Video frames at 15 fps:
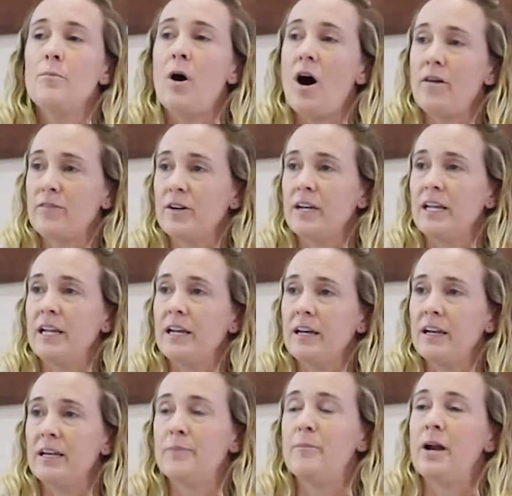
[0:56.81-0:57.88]

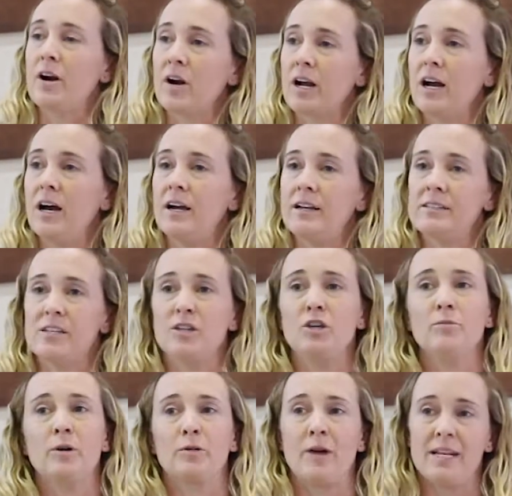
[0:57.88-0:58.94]
poverty in America is a
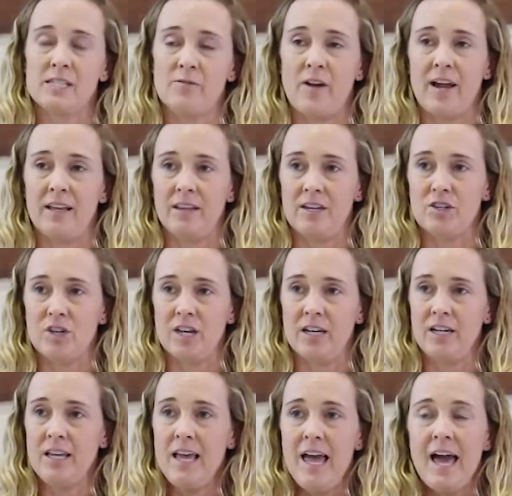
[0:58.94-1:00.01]
human rights
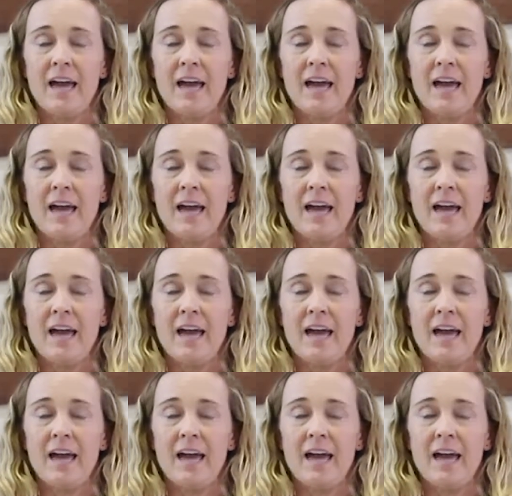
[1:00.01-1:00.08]
violation.